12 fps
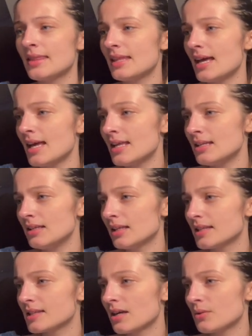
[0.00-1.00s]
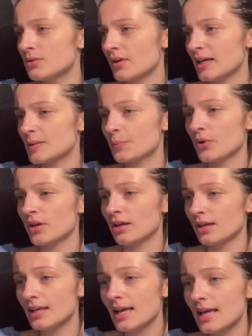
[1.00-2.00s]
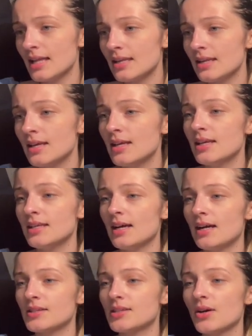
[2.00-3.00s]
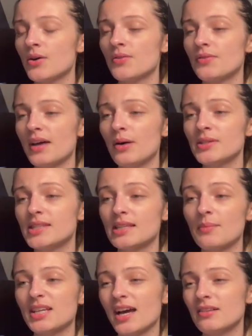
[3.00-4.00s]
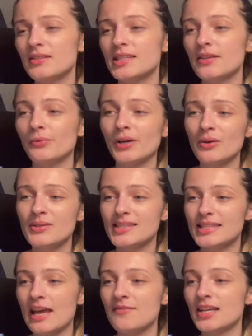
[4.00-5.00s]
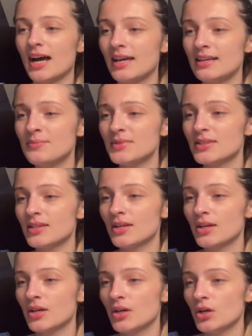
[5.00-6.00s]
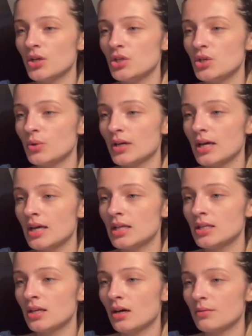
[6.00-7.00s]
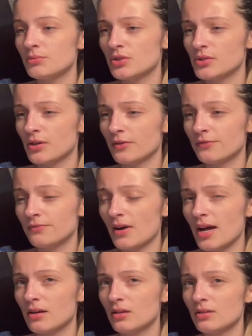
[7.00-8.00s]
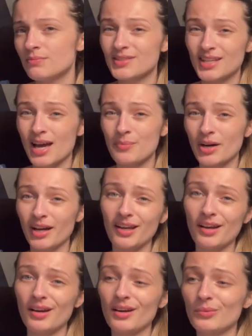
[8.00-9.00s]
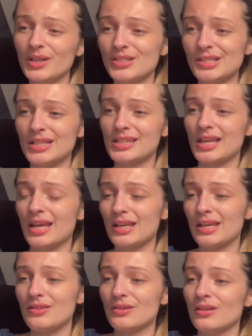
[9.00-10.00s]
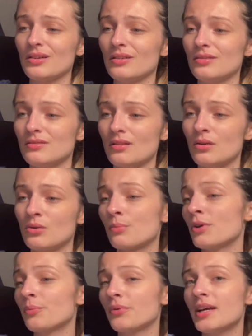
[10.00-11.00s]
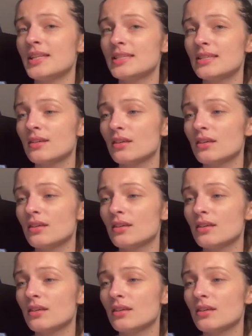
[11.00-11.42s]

then let's go to export again. Yeah, so that was subtitles. If we go to saved items, you can choose your file type right here, which is like either a normal print